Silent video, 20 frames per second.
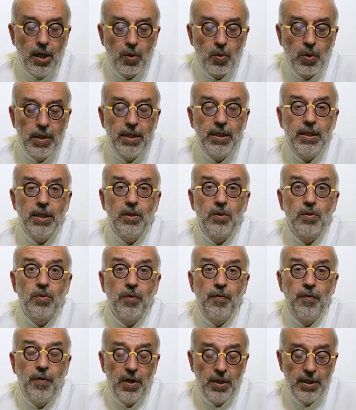20 to
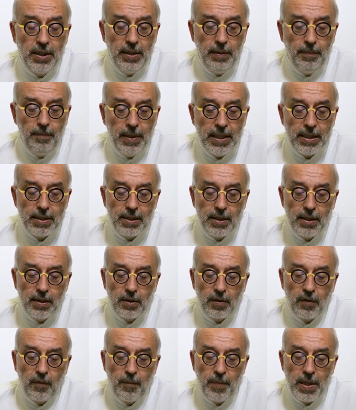
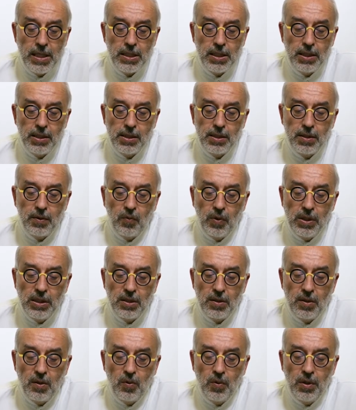30% of patients
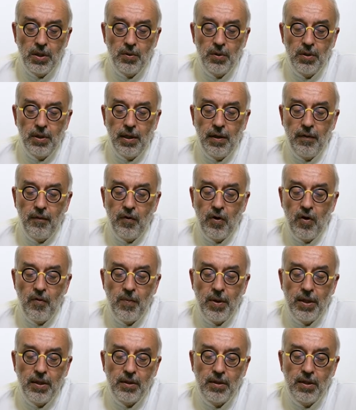with renal
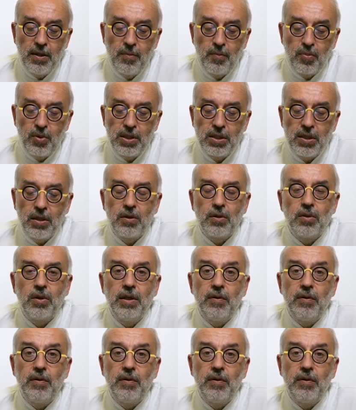involvement present a